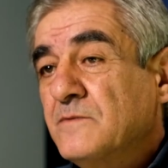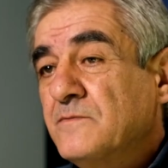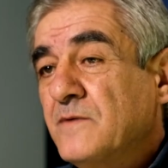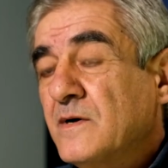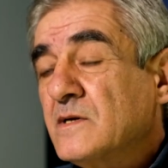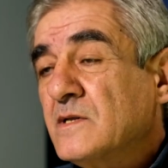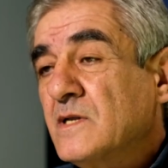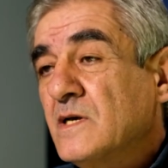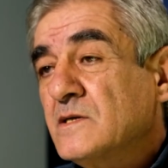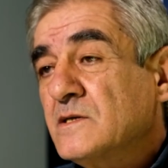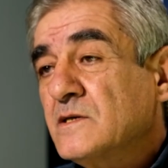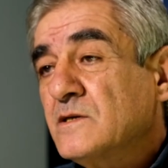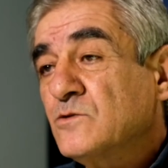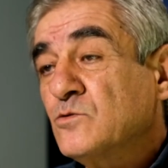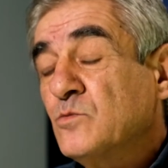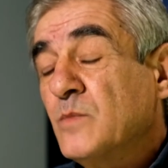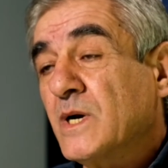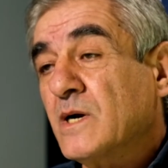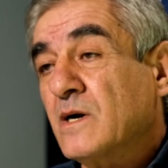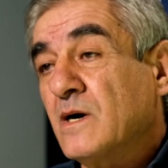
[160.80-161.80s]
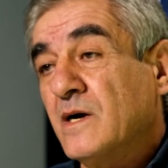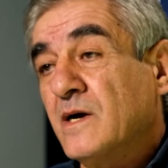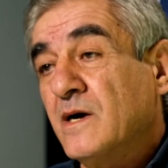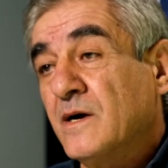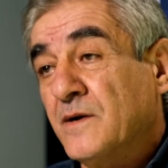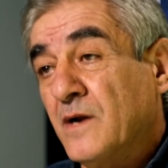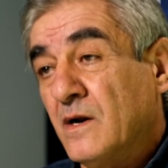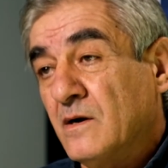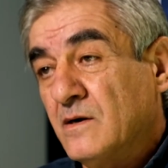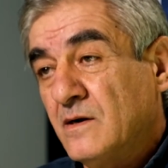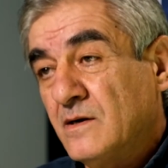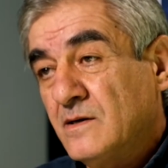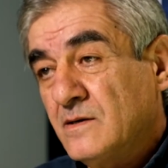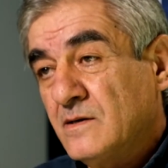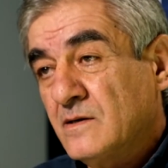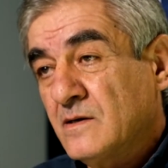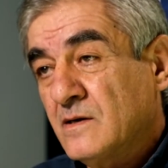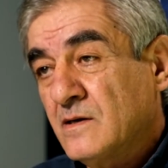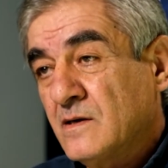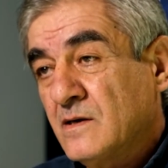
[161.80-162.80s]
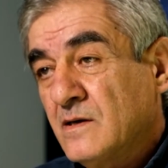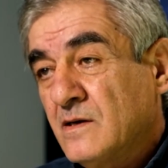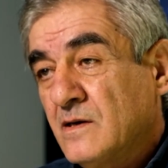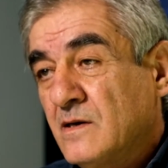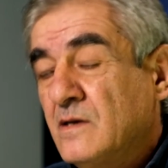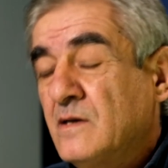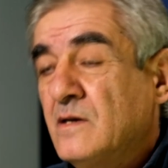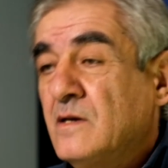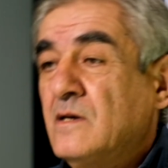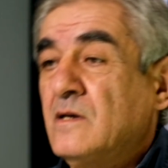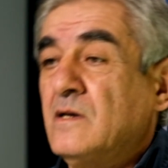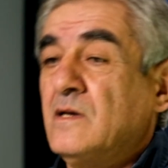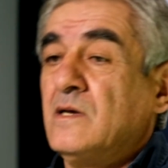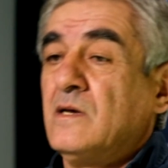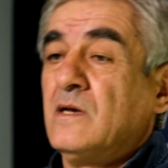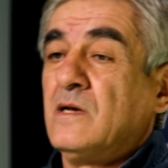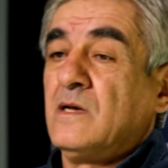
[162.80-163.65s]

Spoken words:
And it is here that the subject starts